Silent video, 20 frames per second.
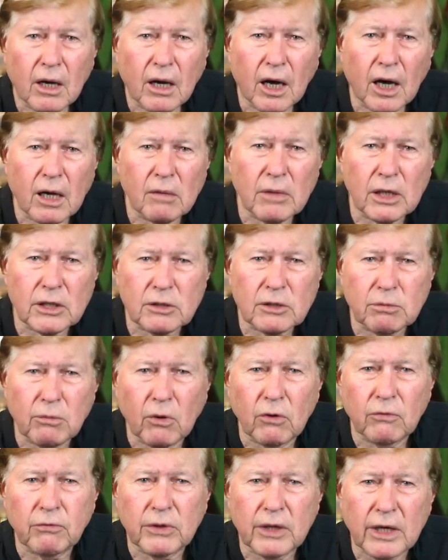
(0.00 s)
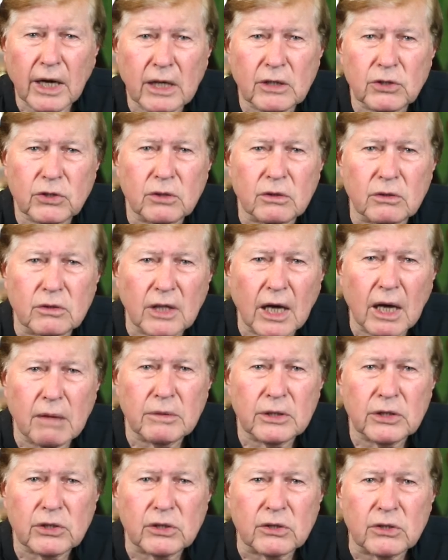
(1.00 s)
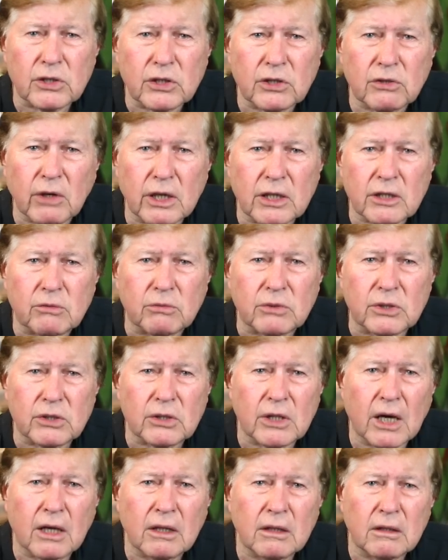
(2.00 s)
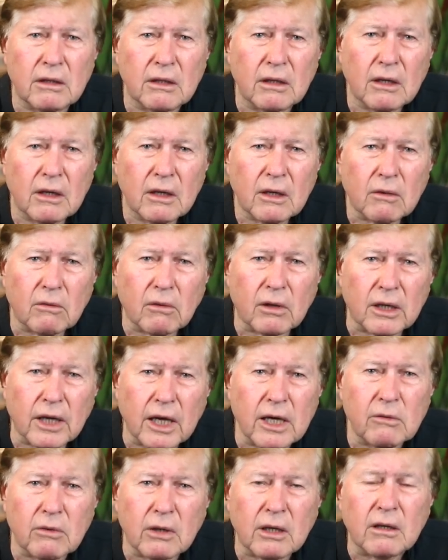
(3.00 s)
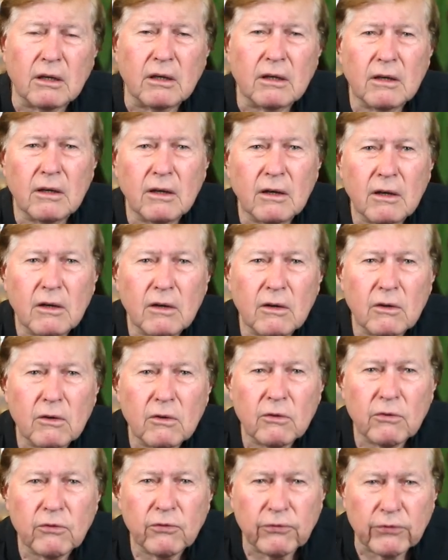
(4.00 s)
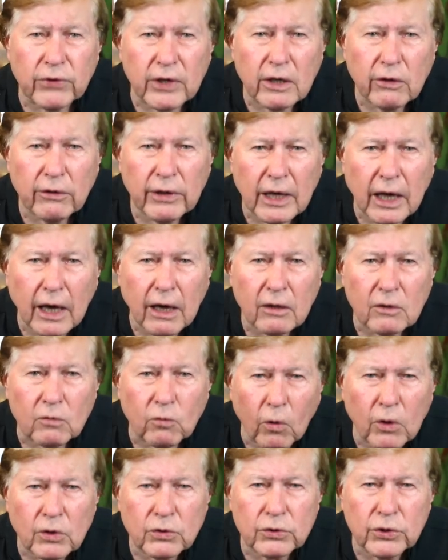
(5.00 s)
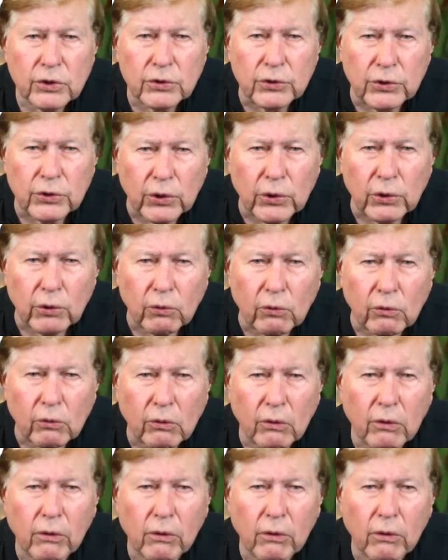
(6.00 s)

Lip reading: How much more financial damage and stress was done while they were figuring out what to do?